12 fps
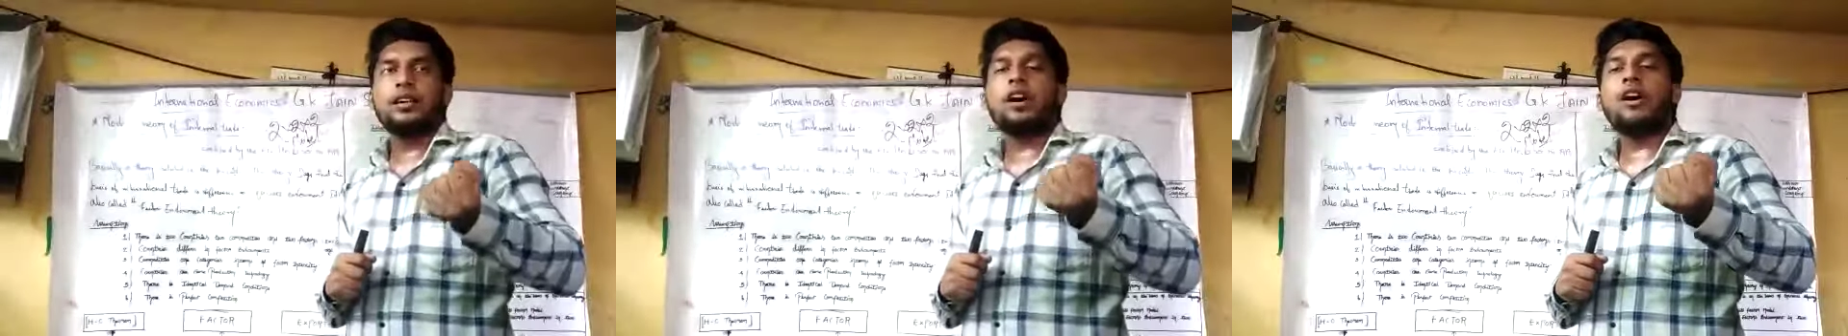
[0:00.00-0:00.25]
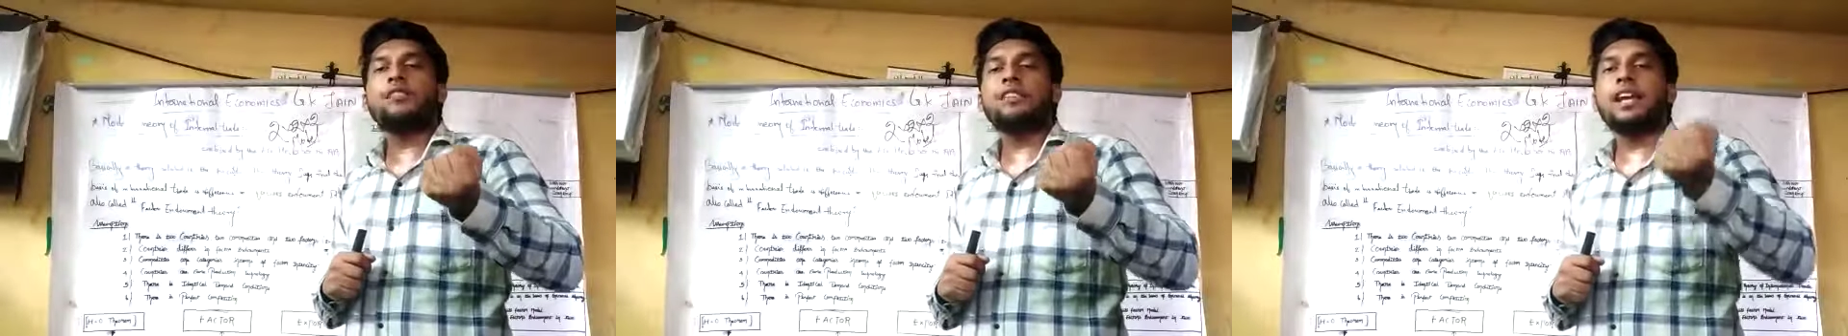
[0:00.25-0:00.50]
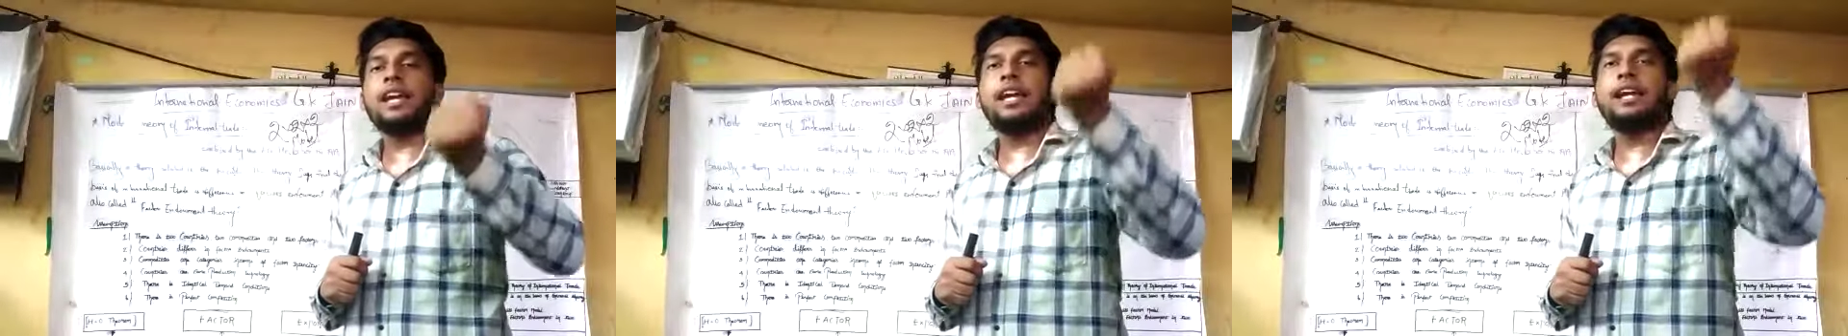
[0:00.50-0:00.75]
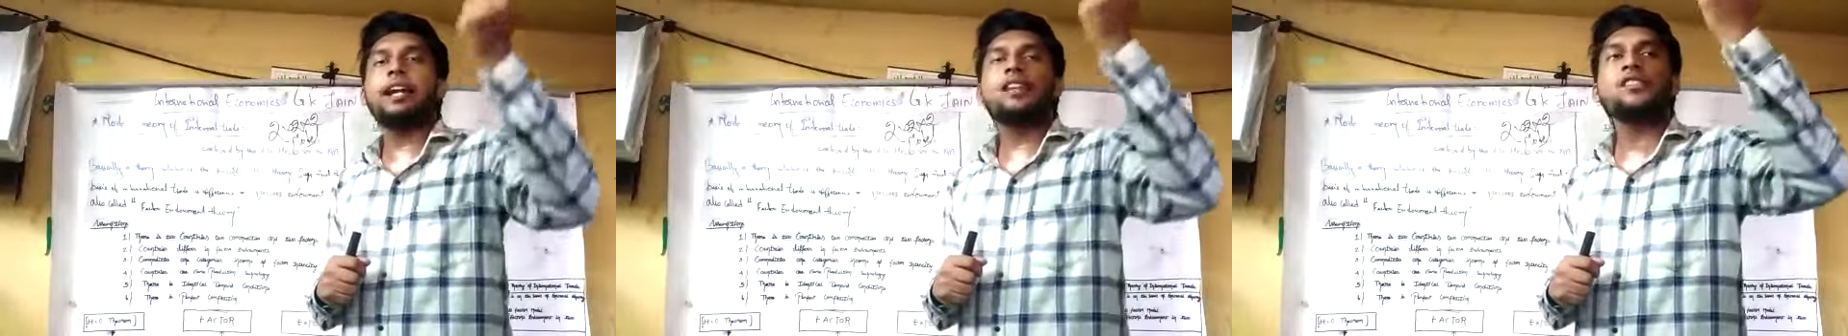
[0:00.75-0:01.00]
of
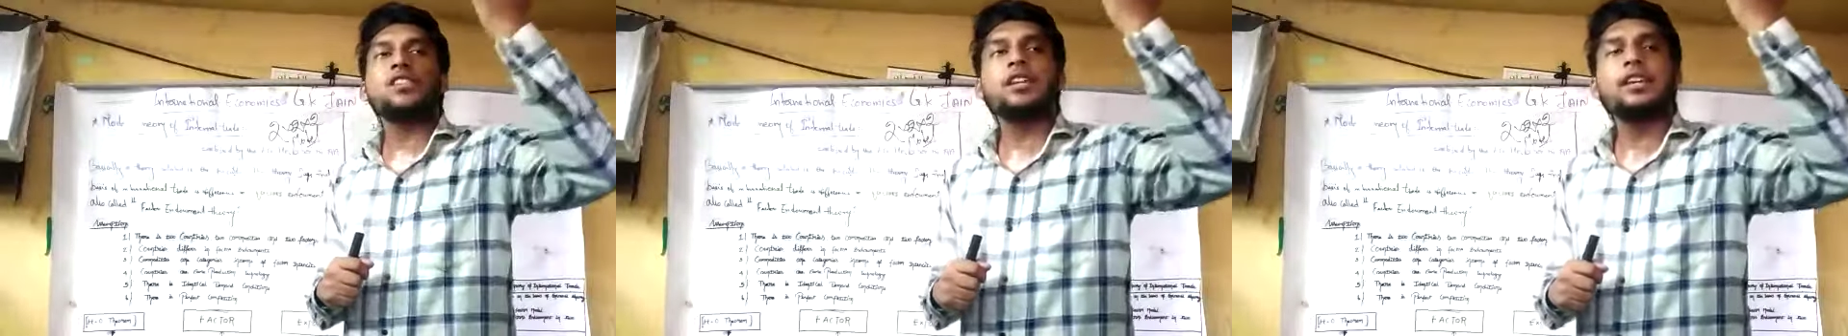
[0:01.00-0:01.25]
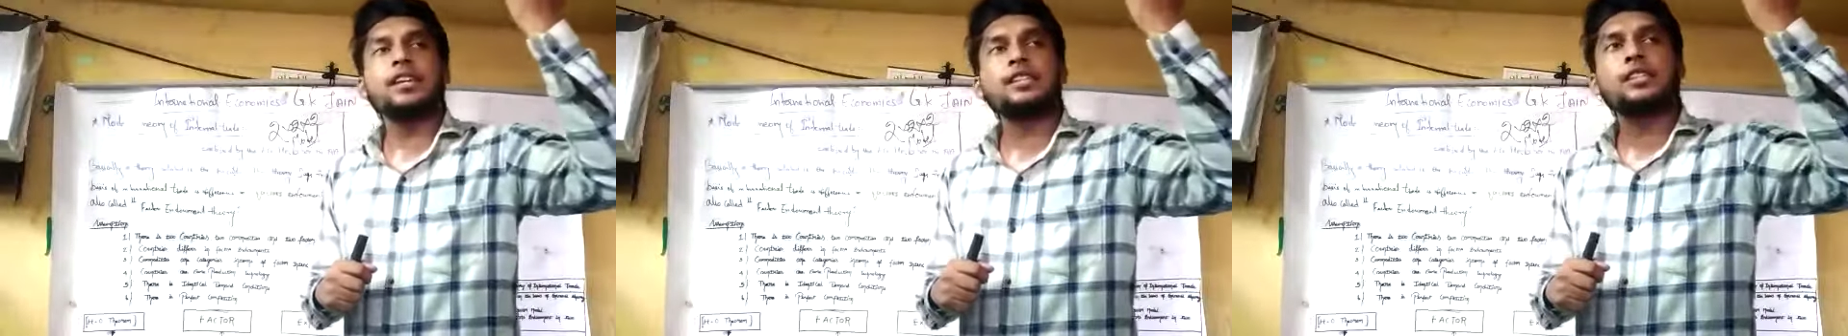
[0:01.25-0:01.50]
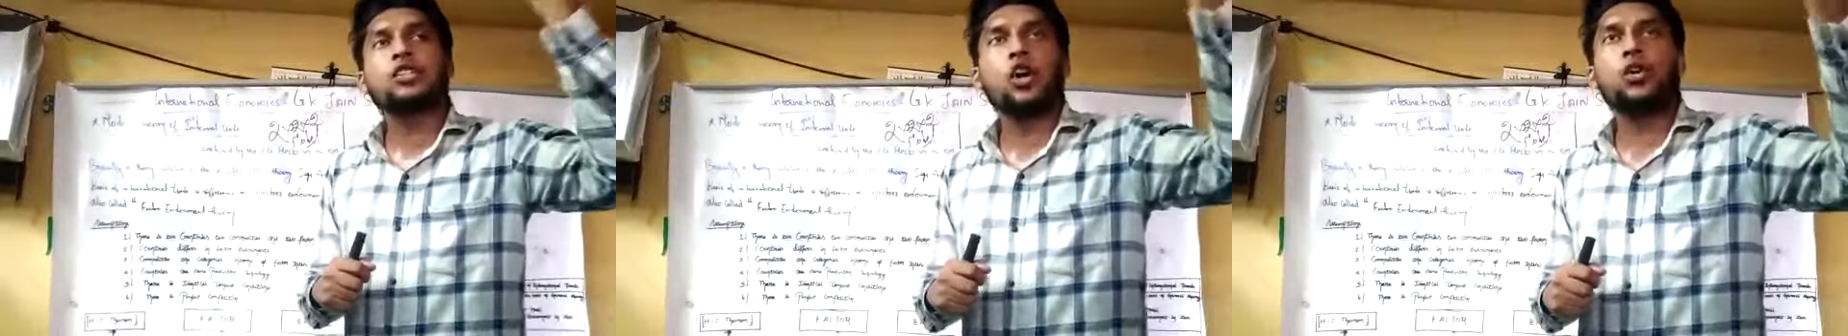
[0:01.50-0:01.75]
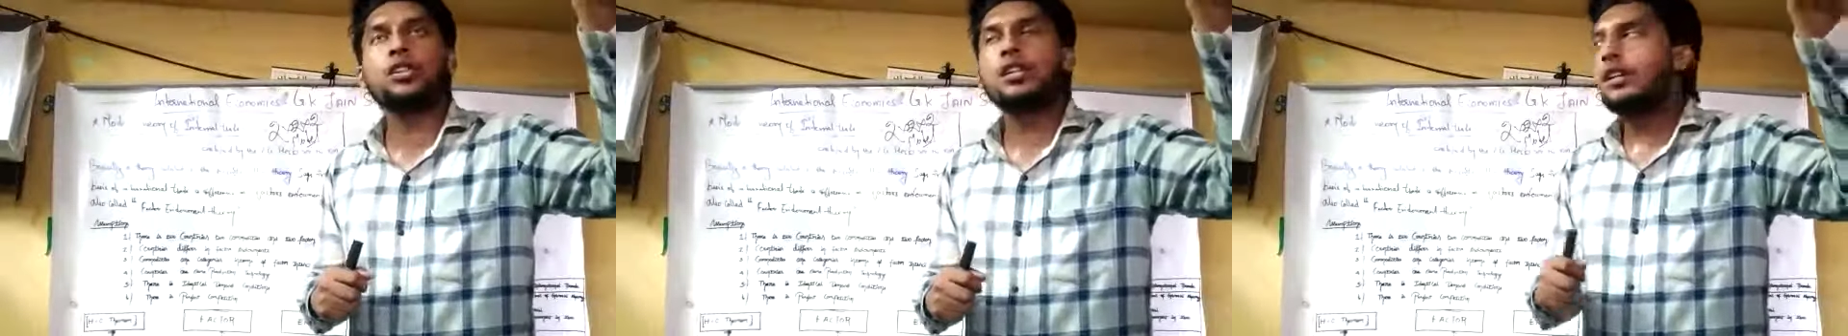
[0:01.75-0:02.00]
a country is
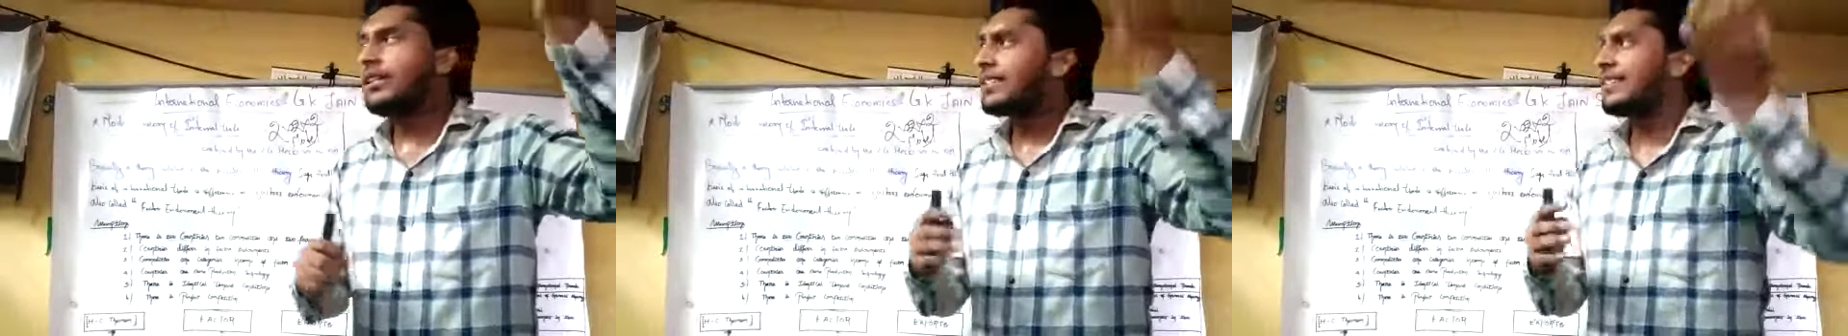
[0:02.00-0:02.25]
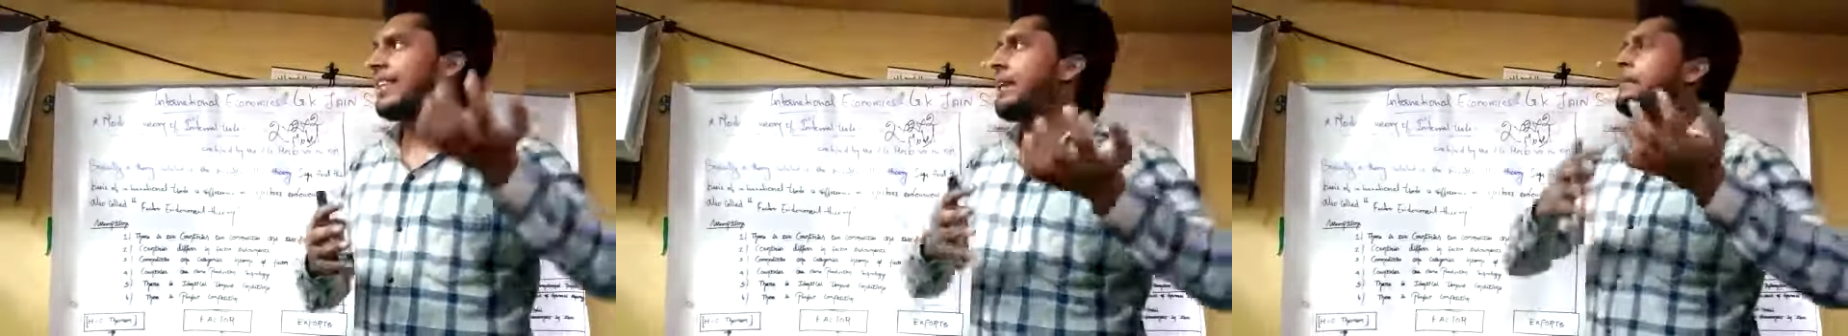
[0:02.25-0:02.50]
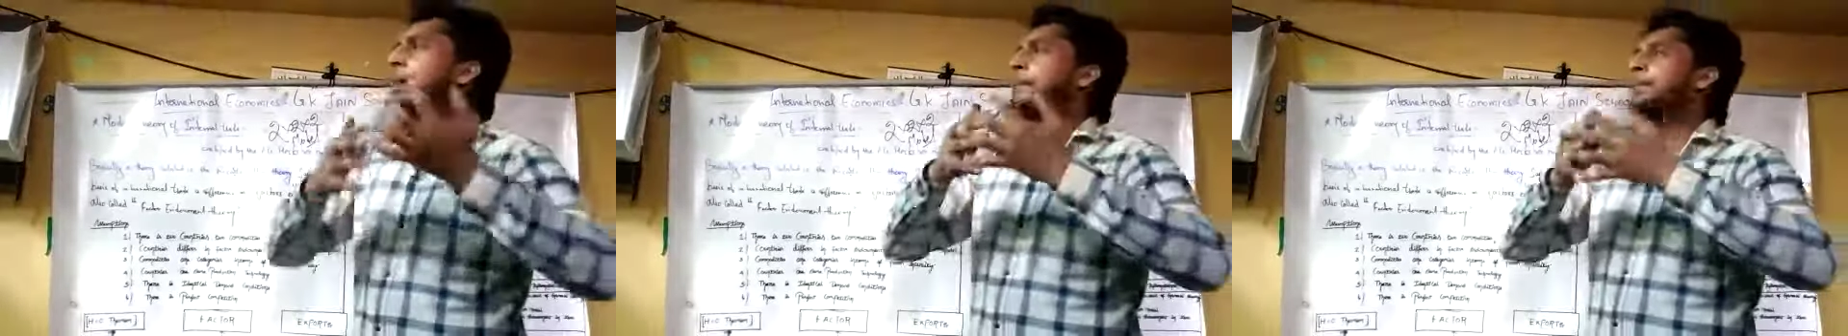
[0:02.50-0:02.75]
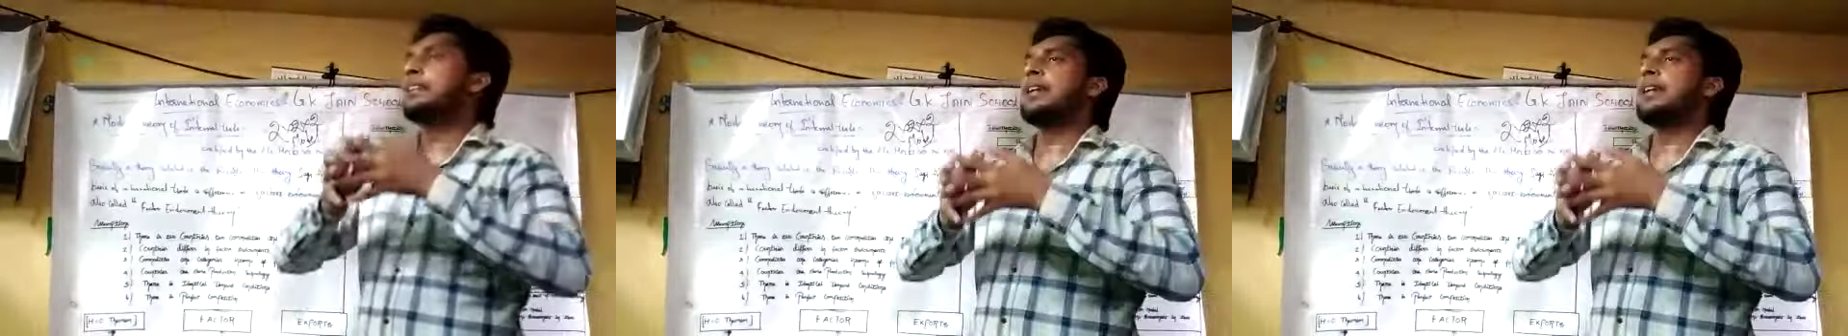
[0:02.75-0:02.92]
good, the same capital